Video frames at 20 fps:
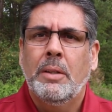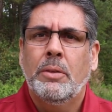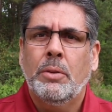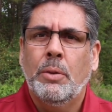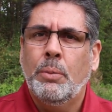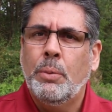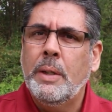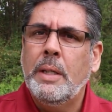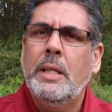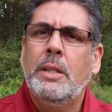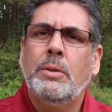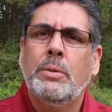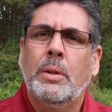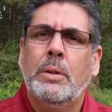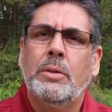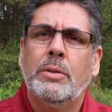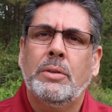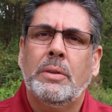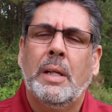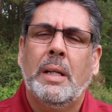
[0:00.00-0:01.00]
So we need to
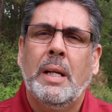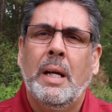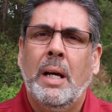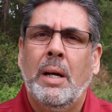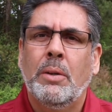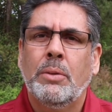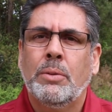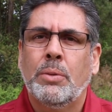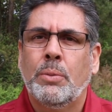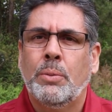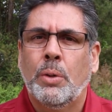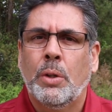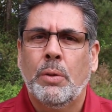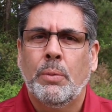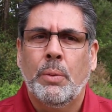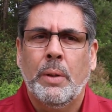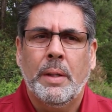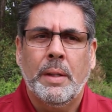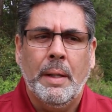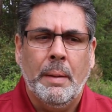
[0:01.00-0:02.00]
understand how to
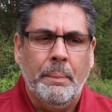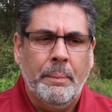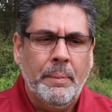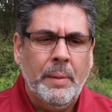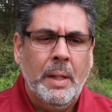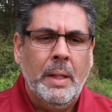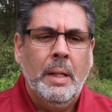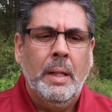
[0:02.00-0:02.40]
work with them.